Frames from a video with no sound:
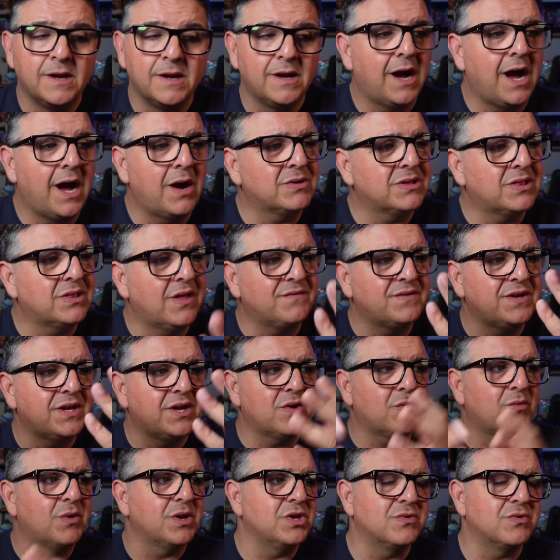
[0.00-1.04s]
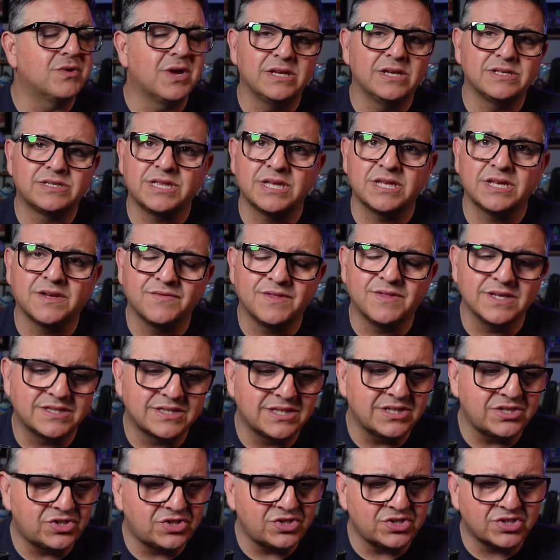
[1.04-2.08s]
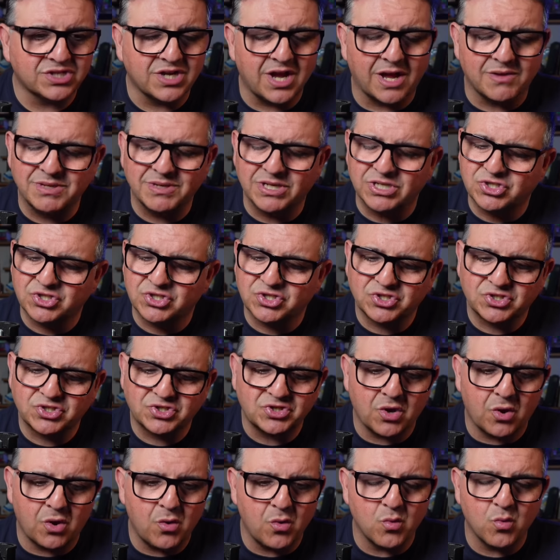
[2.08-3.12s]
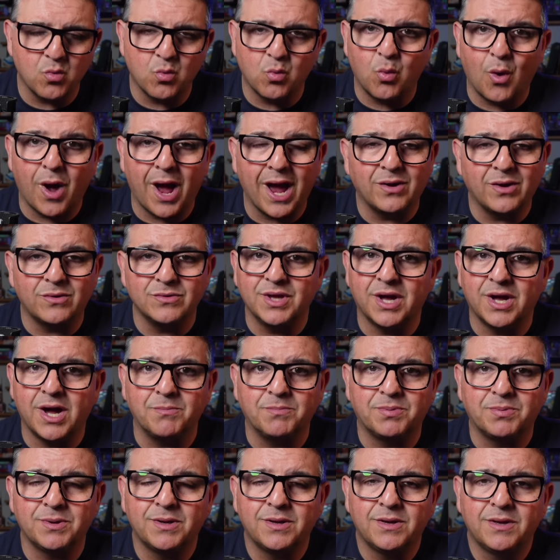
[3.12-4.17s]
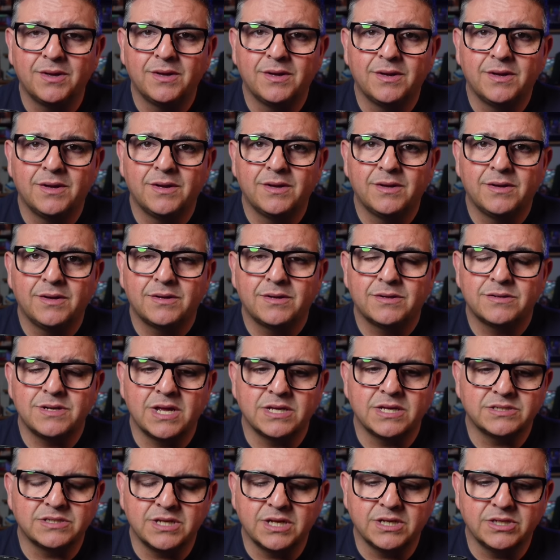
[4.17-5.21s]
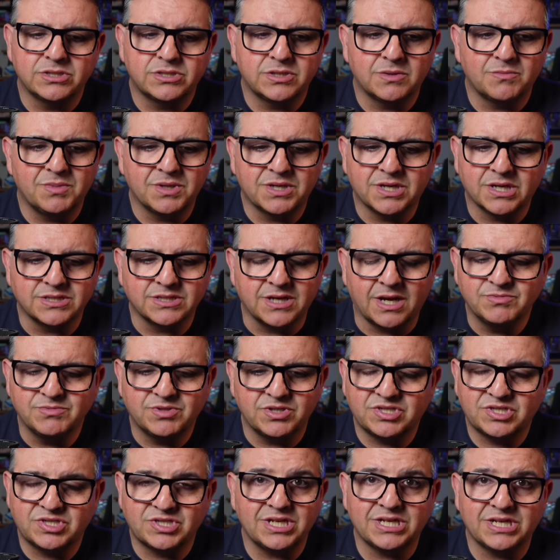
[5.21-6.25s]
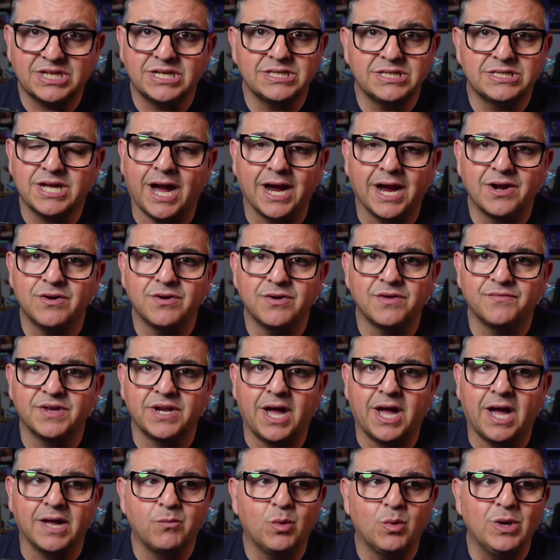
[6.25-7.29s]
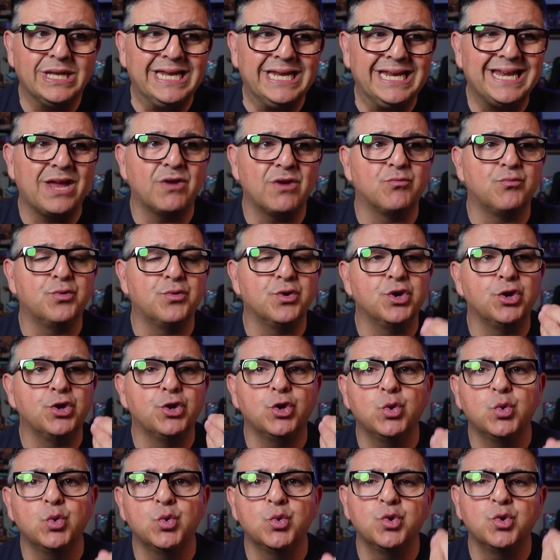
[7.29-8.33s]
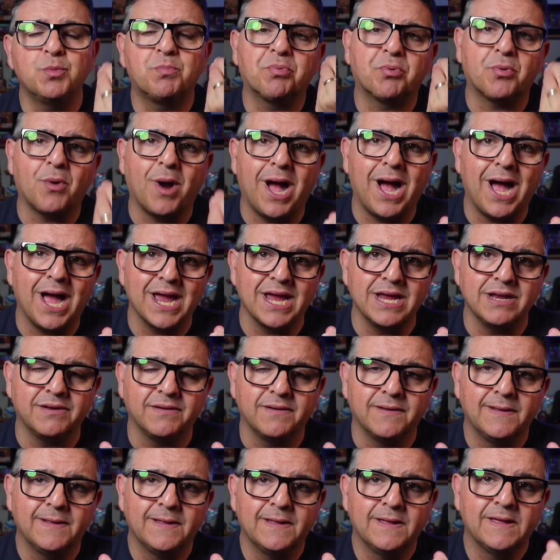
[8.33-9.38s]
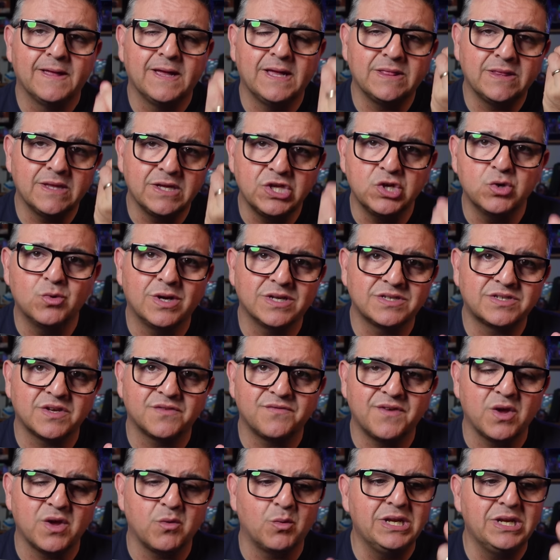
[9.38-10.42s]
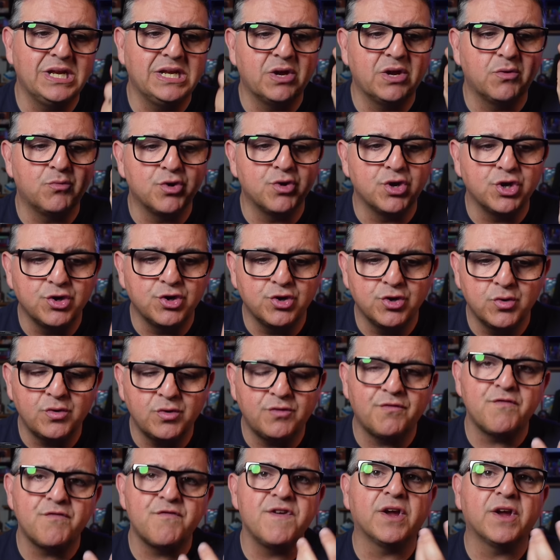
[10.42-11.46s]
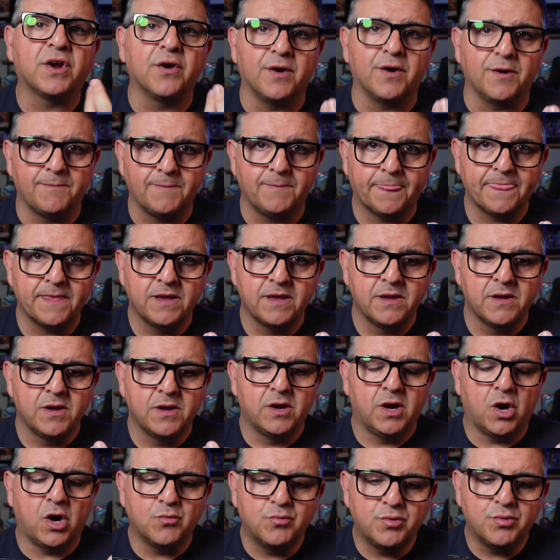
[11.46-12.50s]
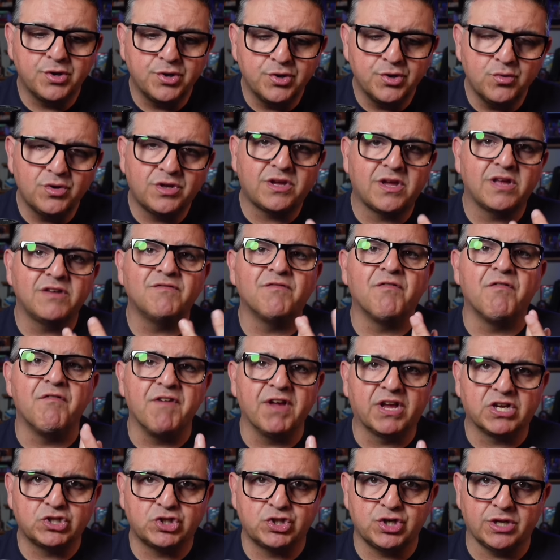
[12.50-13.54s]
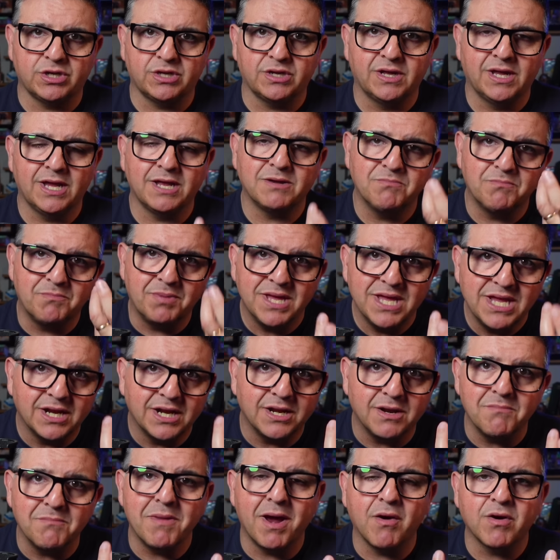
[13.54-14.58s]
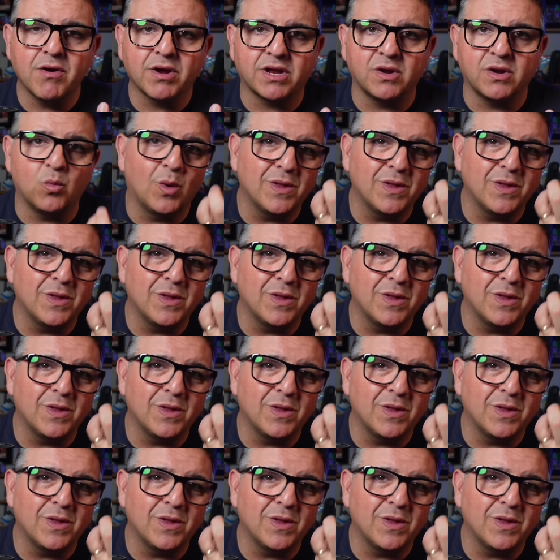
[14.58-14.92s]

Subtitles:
I would love to hear what you guys think of this. This just got me so riled up, Nez Nation, because I'm just sick and tired of it. We need a renewed pride in the US of A. We need a renewed vigor, a renewed conviction in being an American.